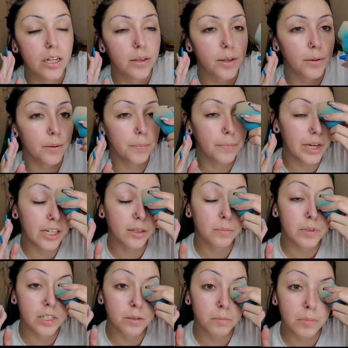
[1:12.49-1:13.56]
the makeup
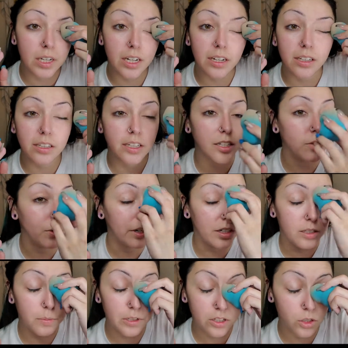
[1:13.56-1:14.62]
is immediately going
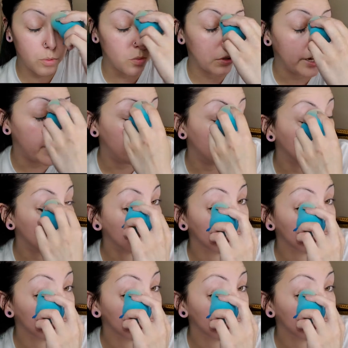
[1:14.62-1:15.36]
to be spread.